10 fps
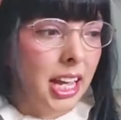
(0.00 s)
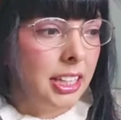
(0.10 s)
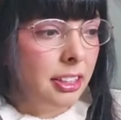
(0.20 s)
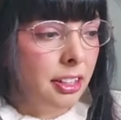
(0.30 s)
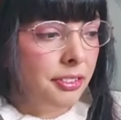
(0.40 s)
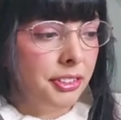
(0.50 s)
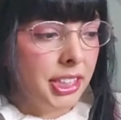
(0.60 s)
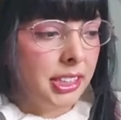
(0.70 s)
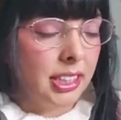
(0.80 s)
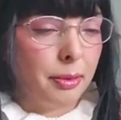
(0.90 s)
I don't know if
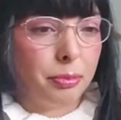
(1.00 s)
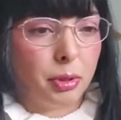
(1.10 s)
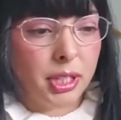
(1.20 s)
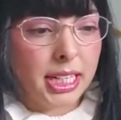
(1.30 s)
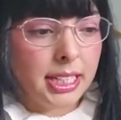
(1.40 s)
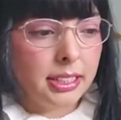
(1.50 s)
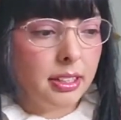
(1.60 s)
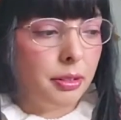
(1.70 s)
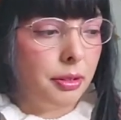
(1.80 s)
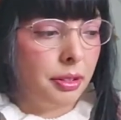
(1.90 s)
it's a bonnet
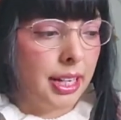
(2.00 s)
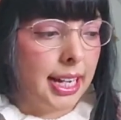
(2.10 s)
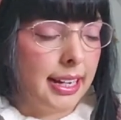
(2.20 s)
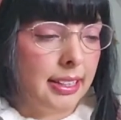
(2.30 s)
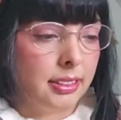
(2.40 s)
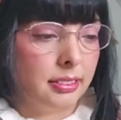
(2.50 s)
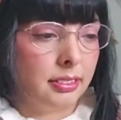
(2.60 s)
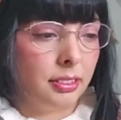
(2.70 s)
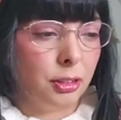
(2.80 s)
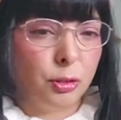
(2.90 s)
or an
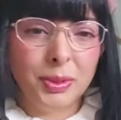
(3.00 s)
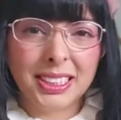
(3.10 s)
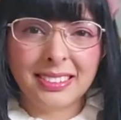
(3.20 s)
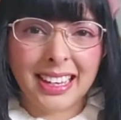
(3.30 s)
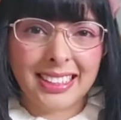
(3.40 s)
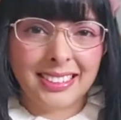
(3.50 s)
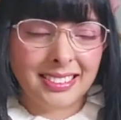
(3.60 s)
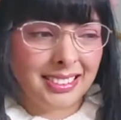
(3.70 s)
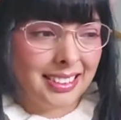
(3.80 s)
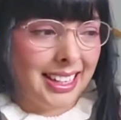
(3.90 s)
oversized
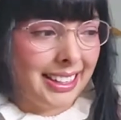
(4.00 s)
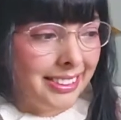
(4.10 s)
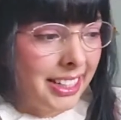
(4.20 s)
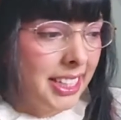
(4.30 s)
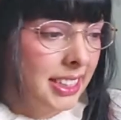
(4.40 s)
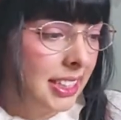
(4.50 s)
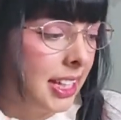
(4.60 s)
headdress.